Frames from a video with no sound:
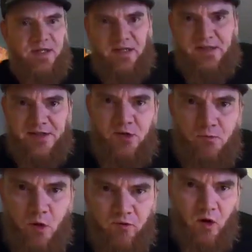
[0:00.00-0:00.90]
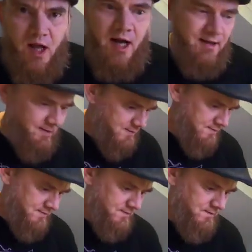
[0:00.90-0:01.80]
because I do move a lot
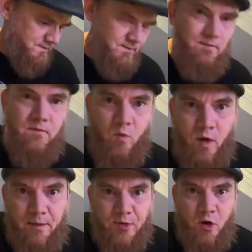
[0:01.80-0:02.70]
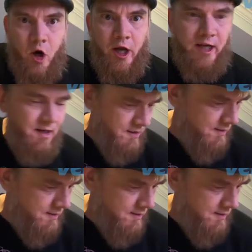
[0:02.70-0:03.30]
when I'm drawing.